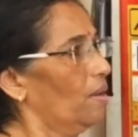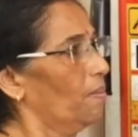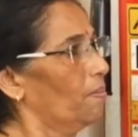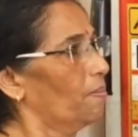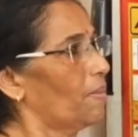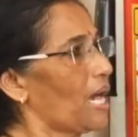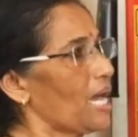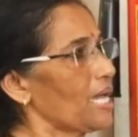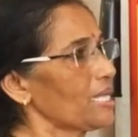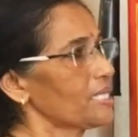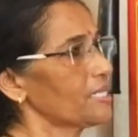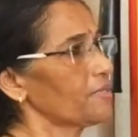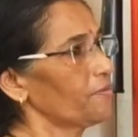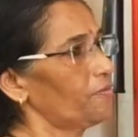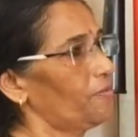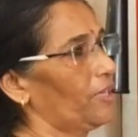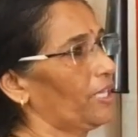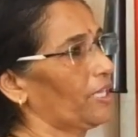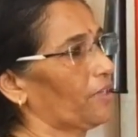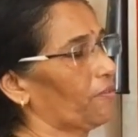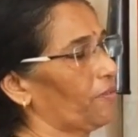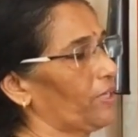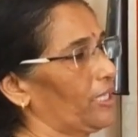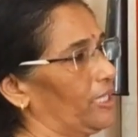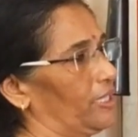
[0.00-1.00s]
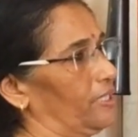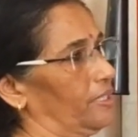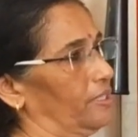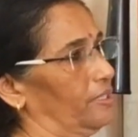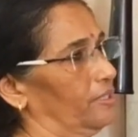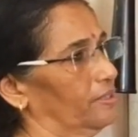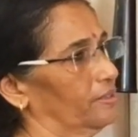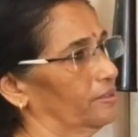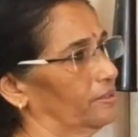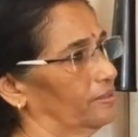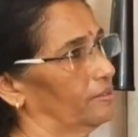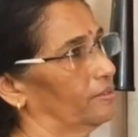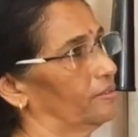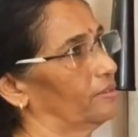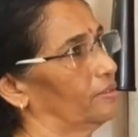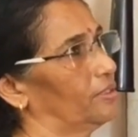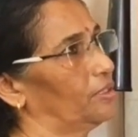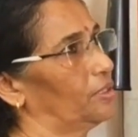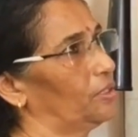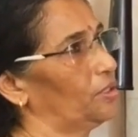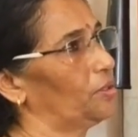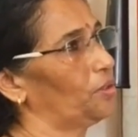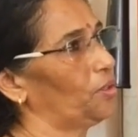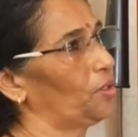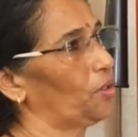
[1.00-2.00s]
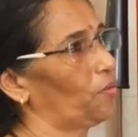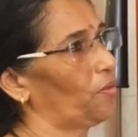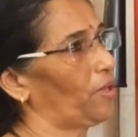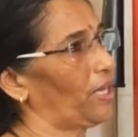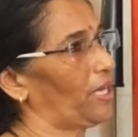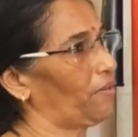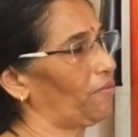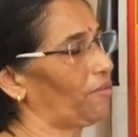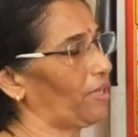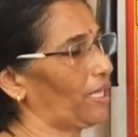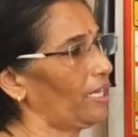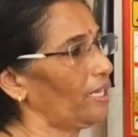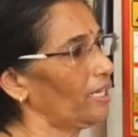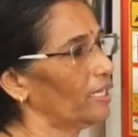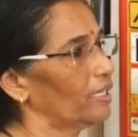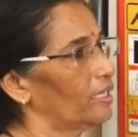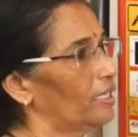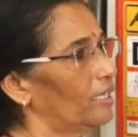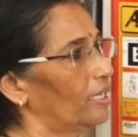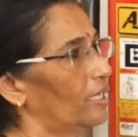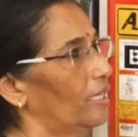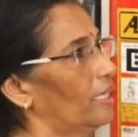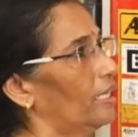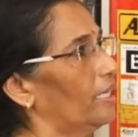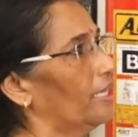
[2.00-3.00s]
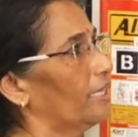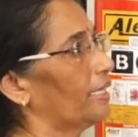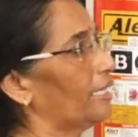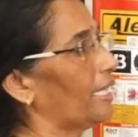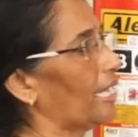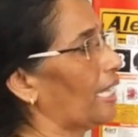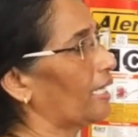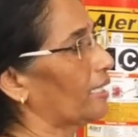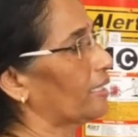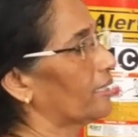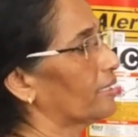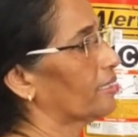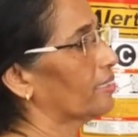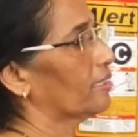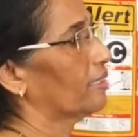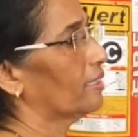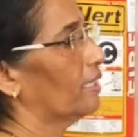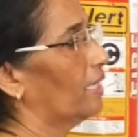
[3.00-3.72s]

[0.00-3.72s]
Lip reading: mass of liquid, you know very well that